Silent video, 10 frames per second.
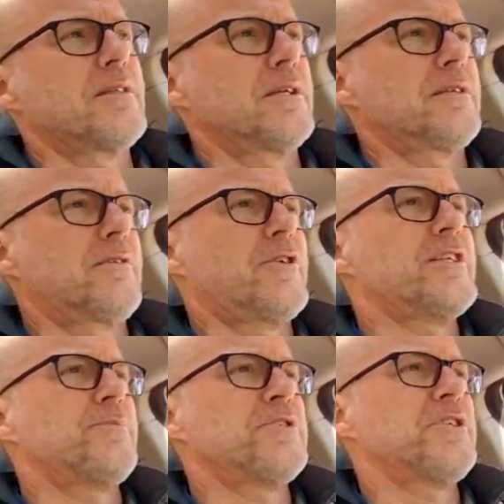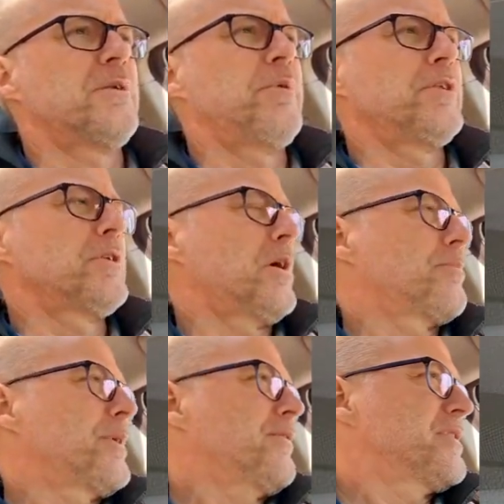The transmission had
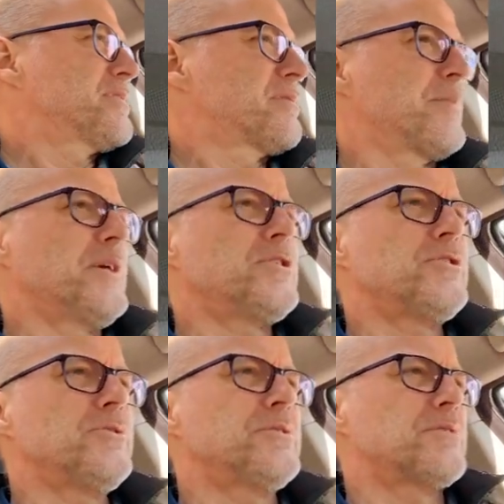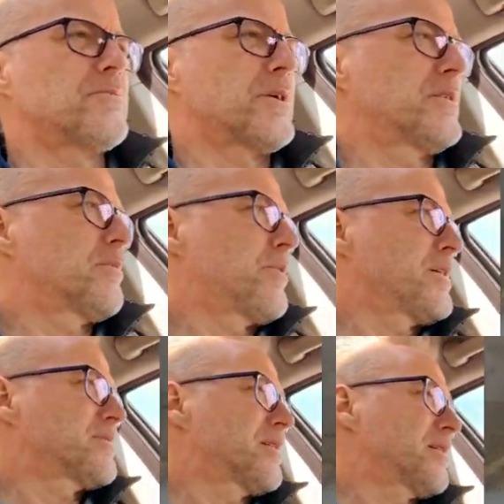been giving us some issues. We hit the
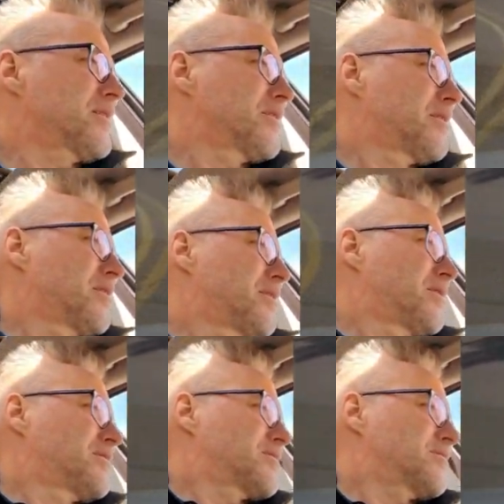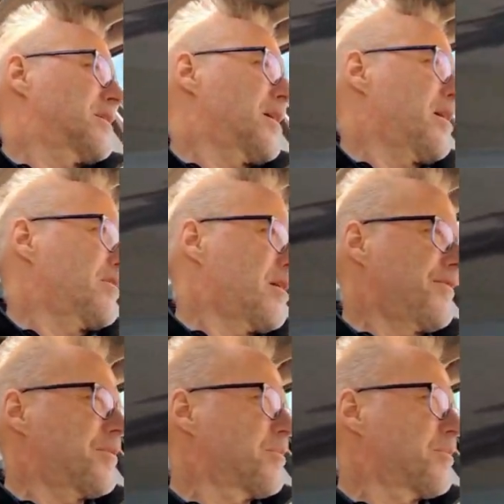brakes here. So down, off the